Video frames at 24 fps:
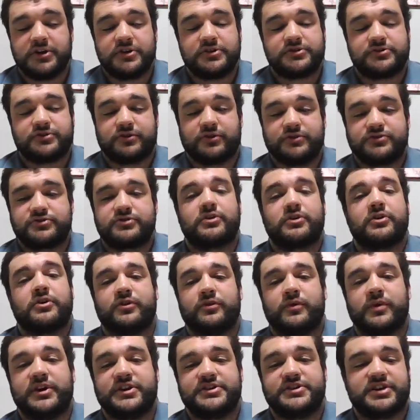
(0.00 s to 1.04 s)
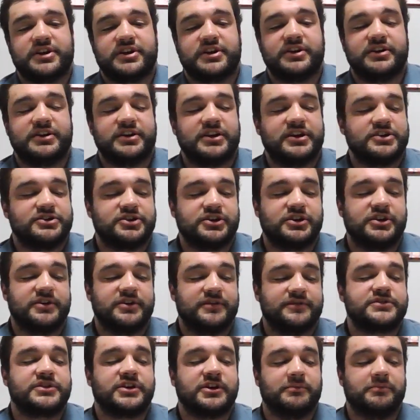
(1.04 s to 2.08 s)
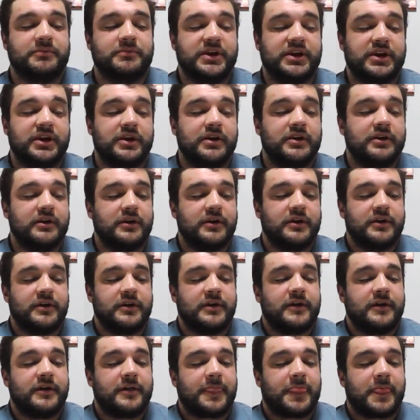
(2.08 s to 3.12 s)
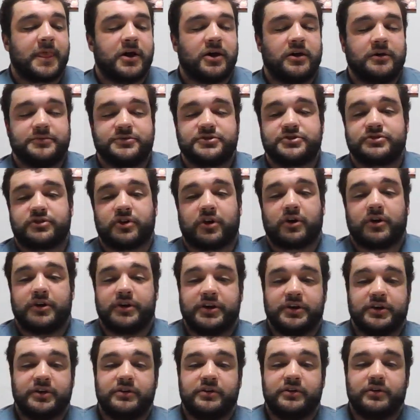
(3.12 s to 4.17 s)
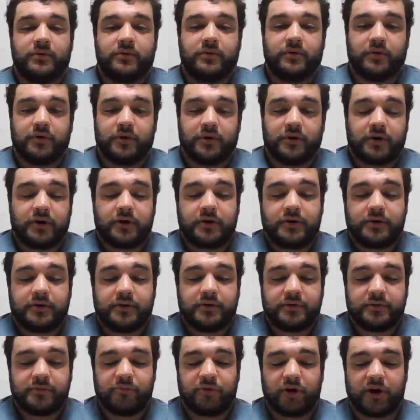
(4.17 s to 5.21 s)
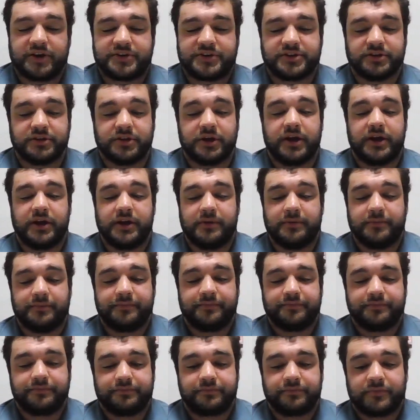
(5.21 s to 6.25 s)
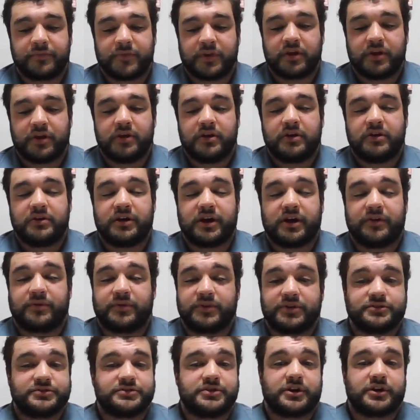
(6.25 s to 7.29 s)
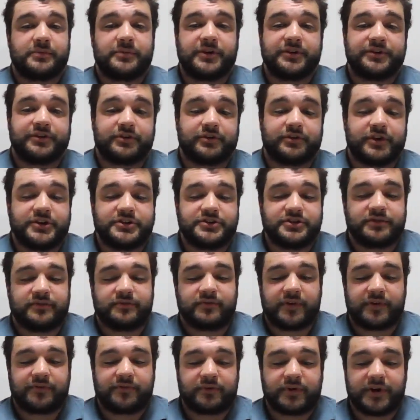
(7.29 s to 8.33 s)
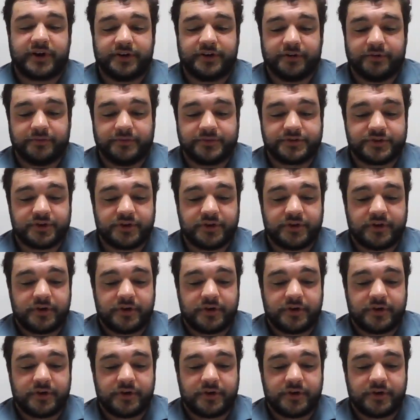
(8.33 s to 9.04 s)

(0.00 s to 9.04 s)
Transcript: So those are all the ways that initiatives can be started or brought to light. Now we're going to talk about the creation of referendums.